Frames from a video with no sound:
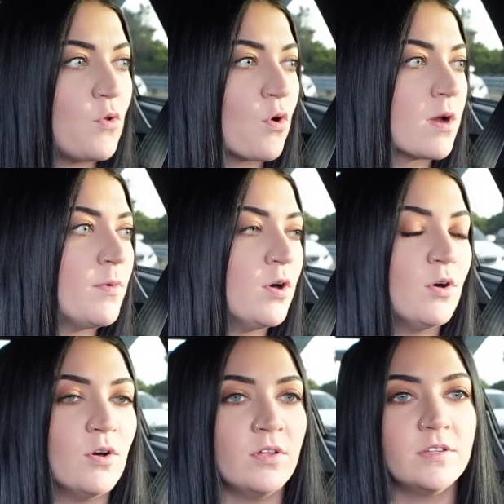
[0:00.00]

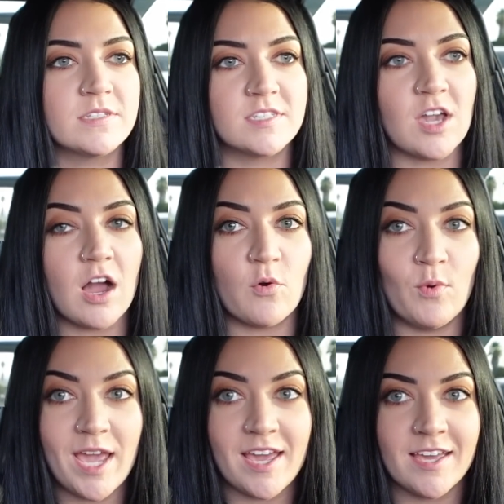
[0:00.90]
normal stock
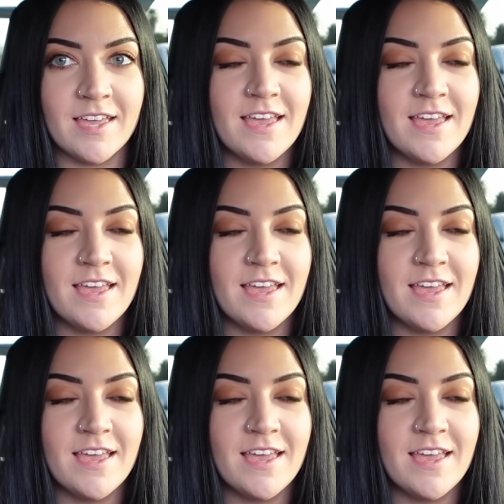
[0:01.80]
wing